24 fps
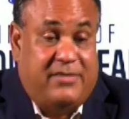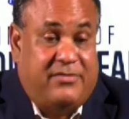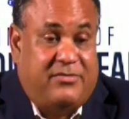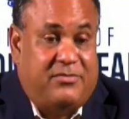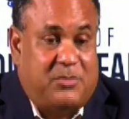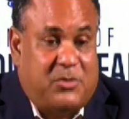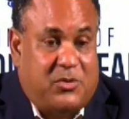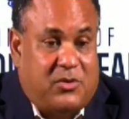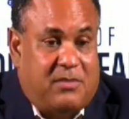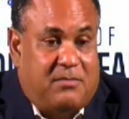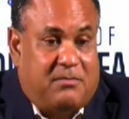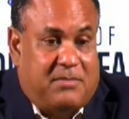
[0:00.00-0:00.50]
leave
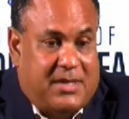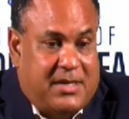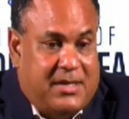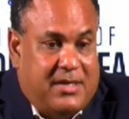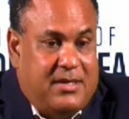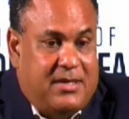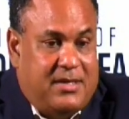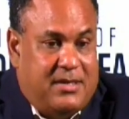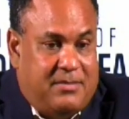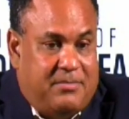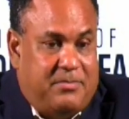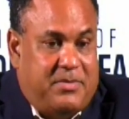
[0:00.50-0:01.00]
more
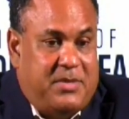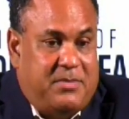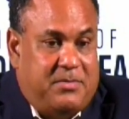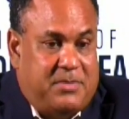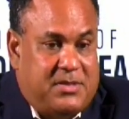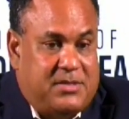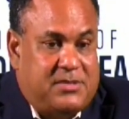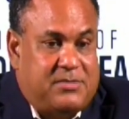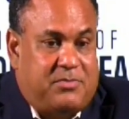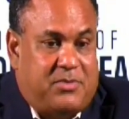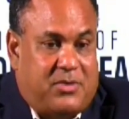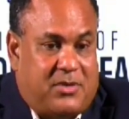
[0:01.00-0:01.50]
money in
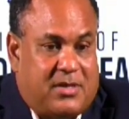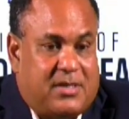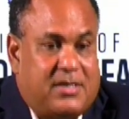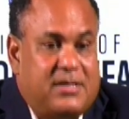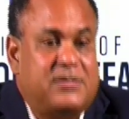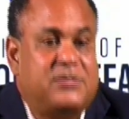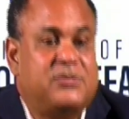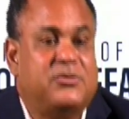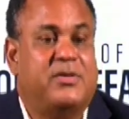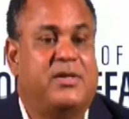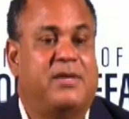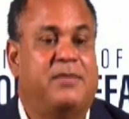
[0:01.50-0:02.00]
people's
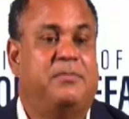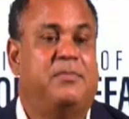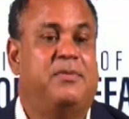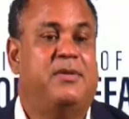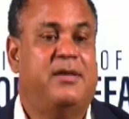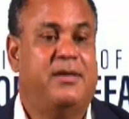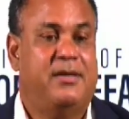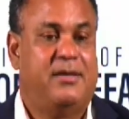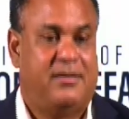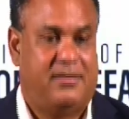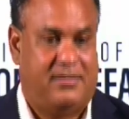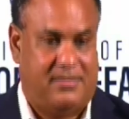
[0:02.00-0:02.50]
pockets so
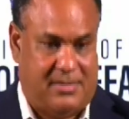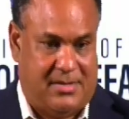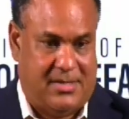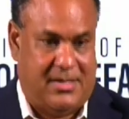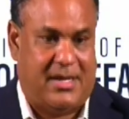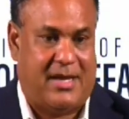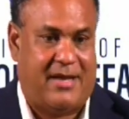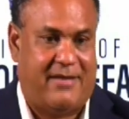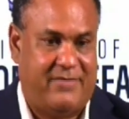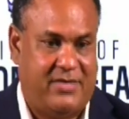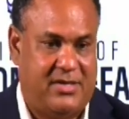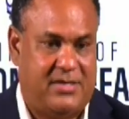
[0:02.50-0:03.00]
they'll,
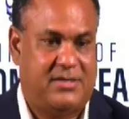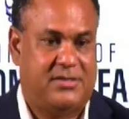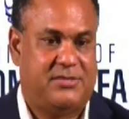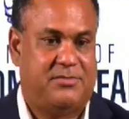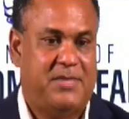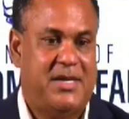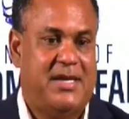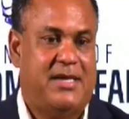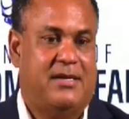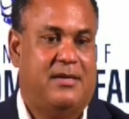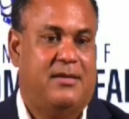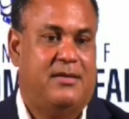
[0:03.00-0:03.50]
they'll have it to
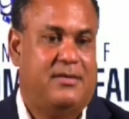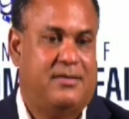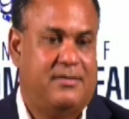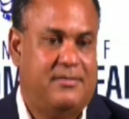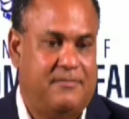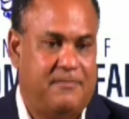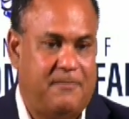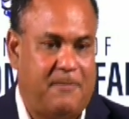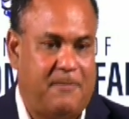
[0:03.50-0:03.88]
spend.